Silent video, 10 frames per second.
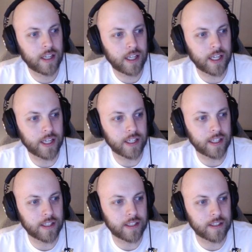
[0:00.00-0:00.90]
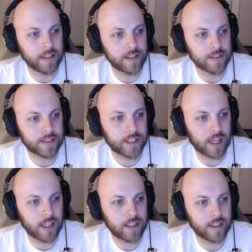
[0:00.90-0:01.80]
and
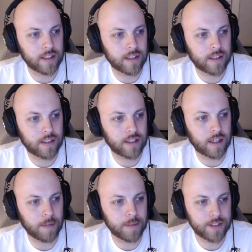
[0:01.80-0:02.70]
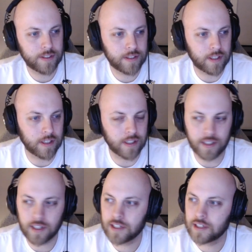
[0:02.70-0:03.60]
Scott Koblish on
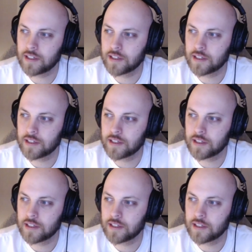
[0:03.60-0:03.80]
art.